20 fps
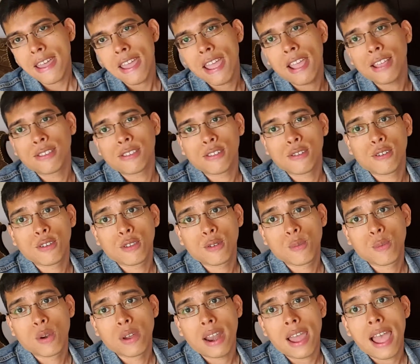It's another
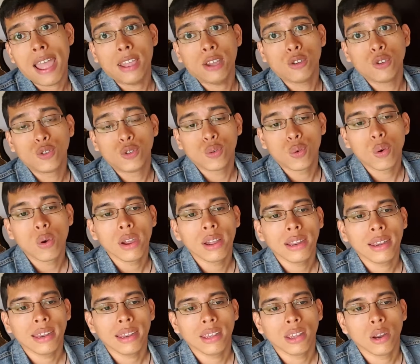one I enjoy.
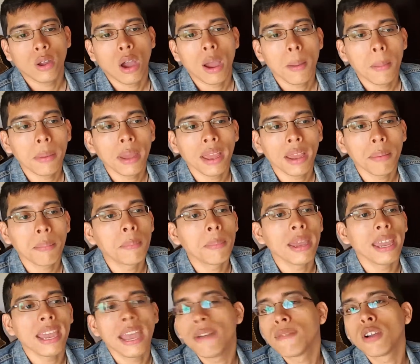You know, I
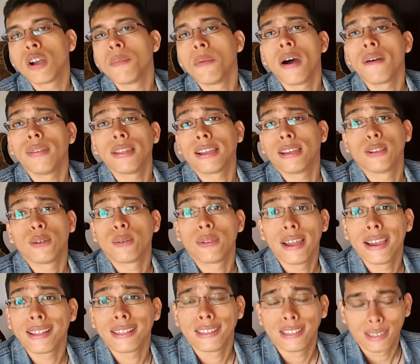may have come off like I don't
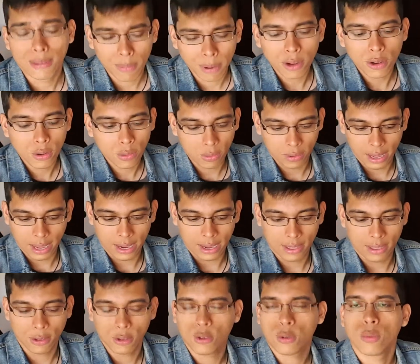like this, but I do
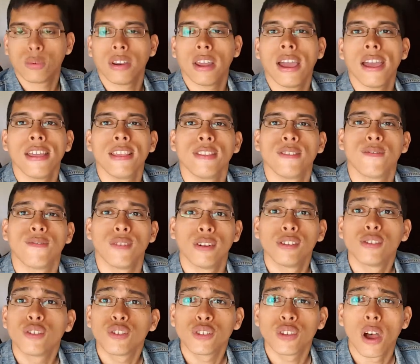like this one. It's a
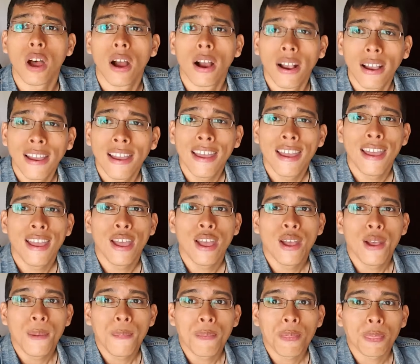fun song.
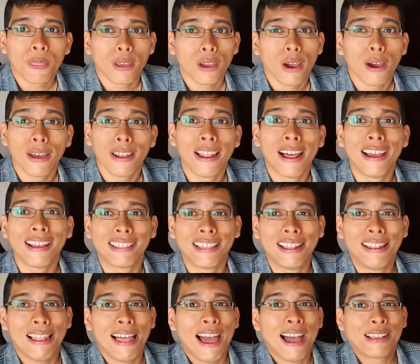
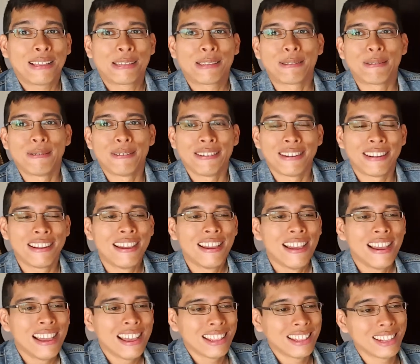Unlike the last one,
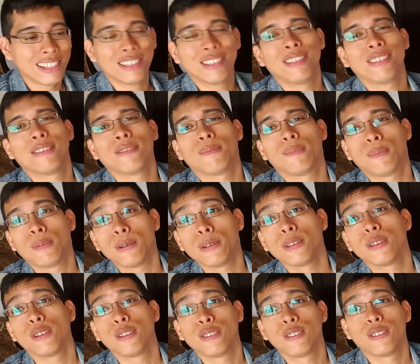this is a
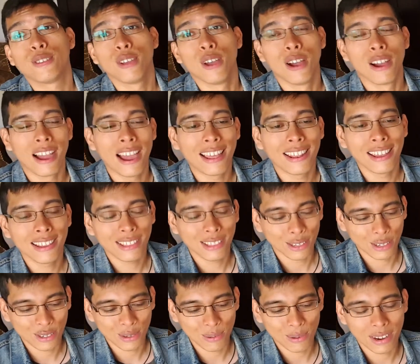pretty good song. I like
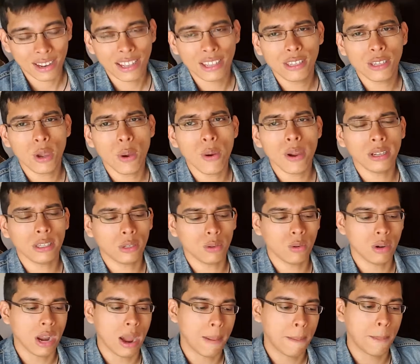this one. Let's go into
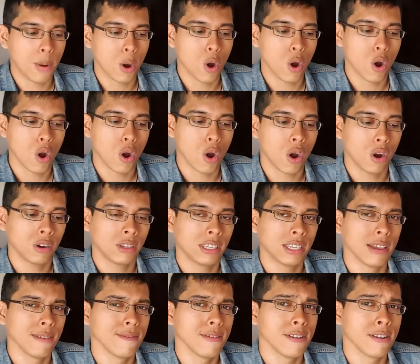number
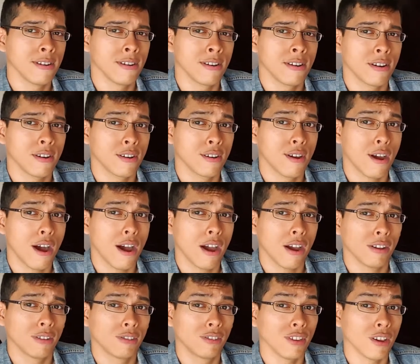7,
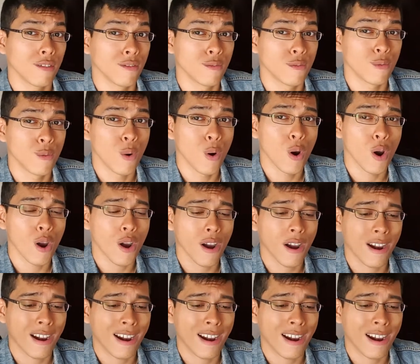Gods of War.